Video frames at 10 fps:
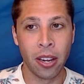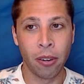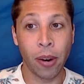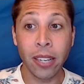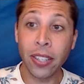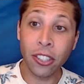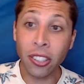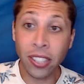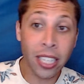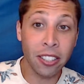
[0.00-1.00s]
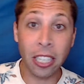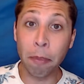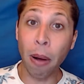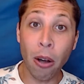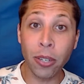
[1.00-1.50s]
Right? If they just said it's a
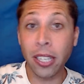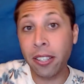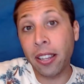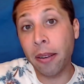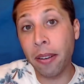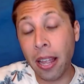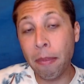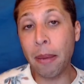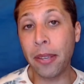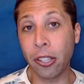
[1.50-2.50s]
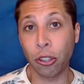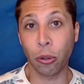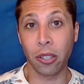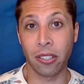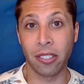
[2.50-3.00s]
component, then, then maybe this
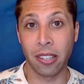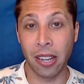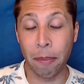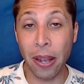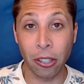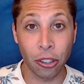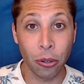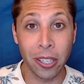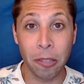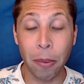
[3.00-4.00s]
choice is a, a better choice.